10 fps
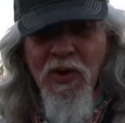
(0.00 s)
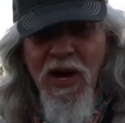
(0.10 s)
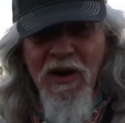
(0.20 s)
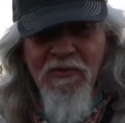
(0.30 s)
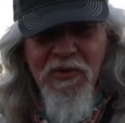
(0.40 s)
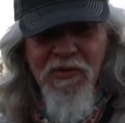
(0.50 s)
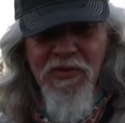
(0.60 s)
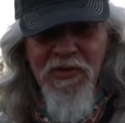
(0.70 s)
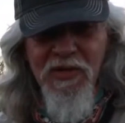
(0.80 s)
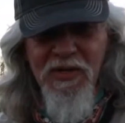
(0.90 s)
have a
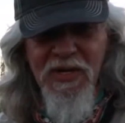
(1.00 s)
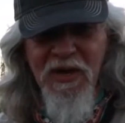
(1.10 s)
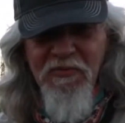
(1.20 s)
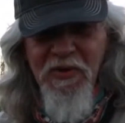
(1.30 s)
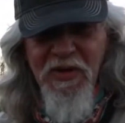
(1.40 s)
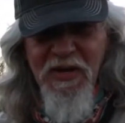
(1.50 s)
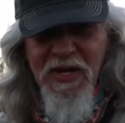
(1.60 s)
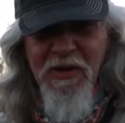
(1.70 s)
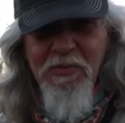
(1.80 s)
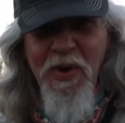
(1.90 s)
definite
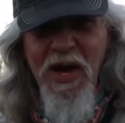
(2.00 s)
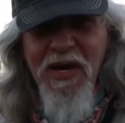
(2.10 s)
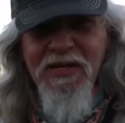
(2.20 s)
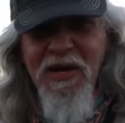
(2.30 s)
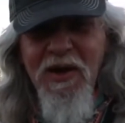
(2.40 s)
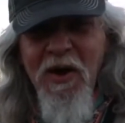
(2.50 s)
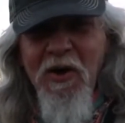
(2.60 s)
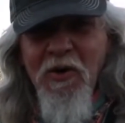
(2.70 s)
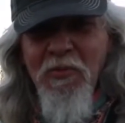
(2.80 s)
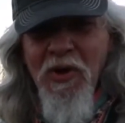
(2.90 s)
impact
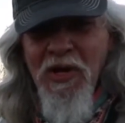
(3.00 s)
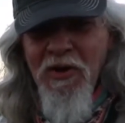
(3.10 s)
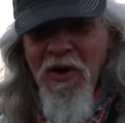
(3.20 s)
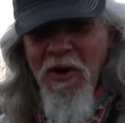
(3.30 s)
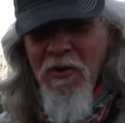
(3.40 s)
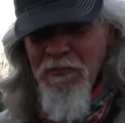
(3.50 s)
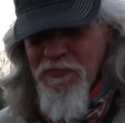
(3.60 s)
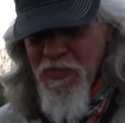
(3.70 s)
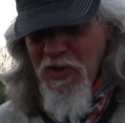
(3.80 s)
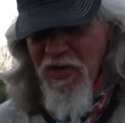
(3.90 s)
on them later on.
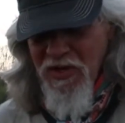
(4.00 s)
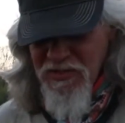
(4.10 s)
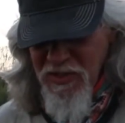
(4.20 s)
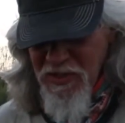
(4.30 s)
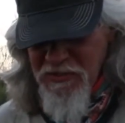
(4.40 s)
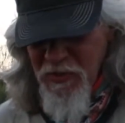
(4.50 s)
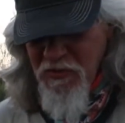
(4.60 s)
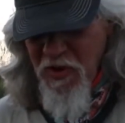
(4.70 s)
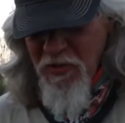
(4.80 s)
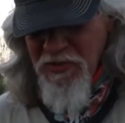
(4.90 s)
So let's move
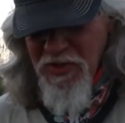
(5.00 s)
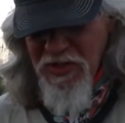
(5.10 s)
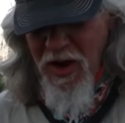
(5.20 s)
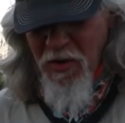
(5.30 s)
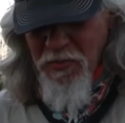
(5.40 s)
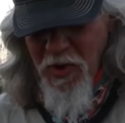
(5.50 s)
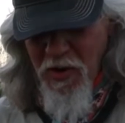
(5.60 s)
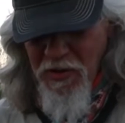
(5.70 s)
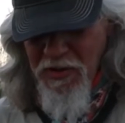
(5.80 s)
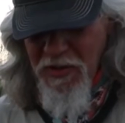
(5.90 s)
on to the dog
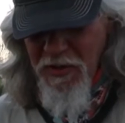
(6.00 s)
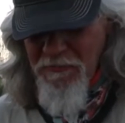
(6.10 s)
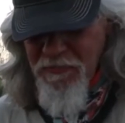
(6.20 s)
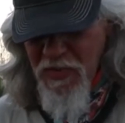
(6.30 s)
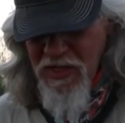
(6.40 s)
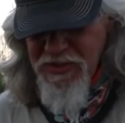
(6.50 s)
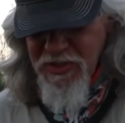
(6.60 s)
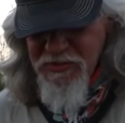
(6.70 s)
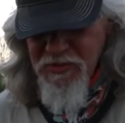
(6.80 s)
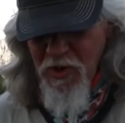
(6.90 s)
park. As she
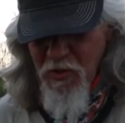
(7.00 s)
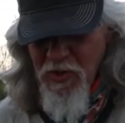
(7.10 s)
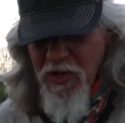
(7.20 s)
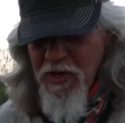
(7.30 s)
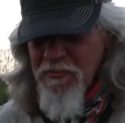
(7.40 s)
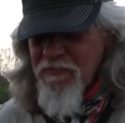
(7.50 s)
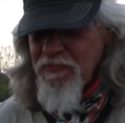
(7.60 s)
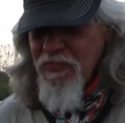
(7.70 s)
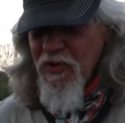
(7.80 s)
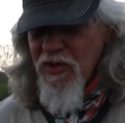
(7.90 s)
was growing up,
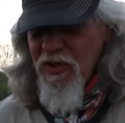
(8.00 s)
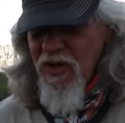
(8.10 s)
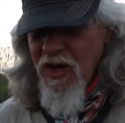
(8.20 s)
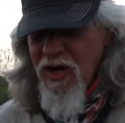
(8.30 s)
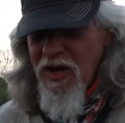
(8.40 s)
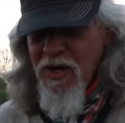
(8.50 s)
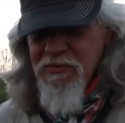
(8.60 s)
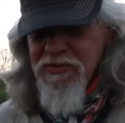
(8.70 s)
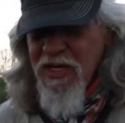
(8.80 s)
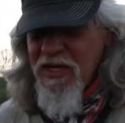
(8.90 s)

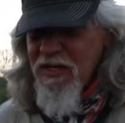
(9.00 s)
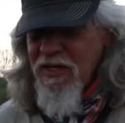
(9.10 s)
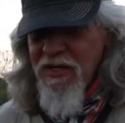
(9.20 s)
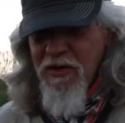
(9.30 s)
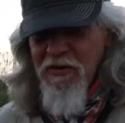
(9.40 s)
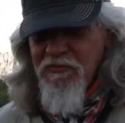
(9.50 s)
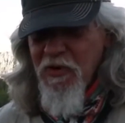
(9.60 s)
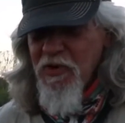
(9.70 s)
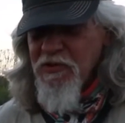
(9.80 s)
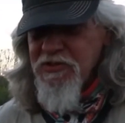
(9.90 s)
saying in her
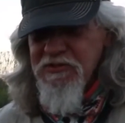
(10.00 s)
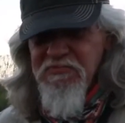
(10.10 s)
first